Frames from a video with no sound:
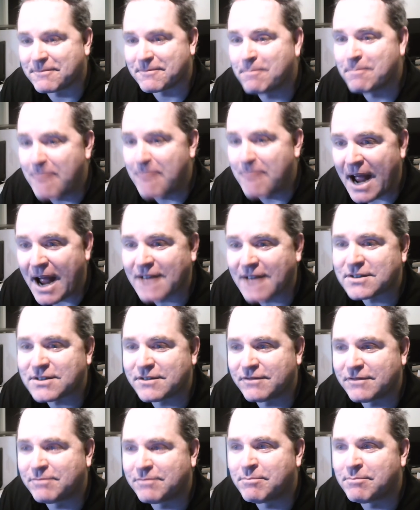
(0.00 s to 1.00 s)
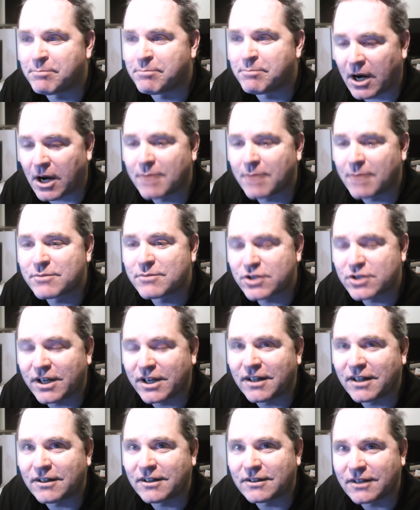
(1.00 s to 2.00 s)
massive
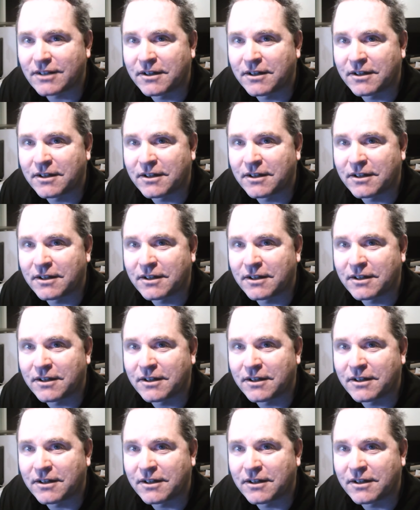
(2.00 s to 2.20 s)
bombshell